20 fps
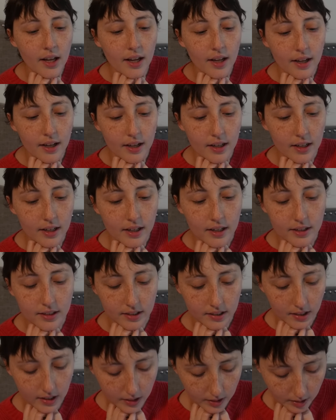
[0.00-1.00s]

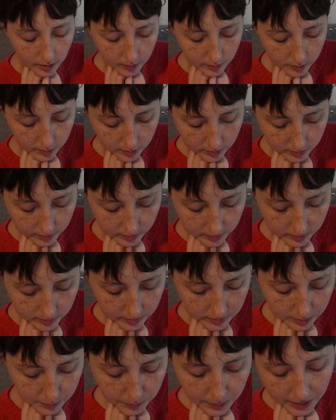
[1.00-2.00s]
And
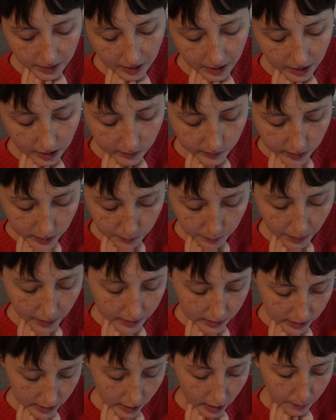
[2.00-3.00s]
speaking of
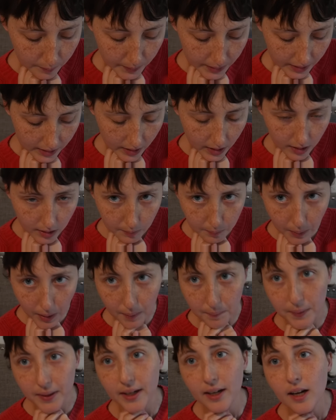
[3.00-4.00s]
spots
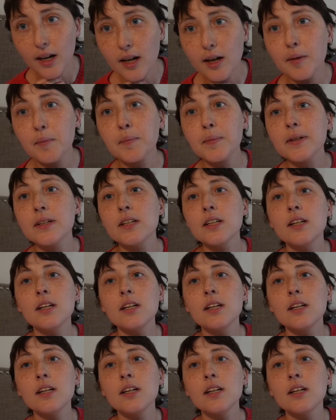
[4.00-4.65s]
popping up,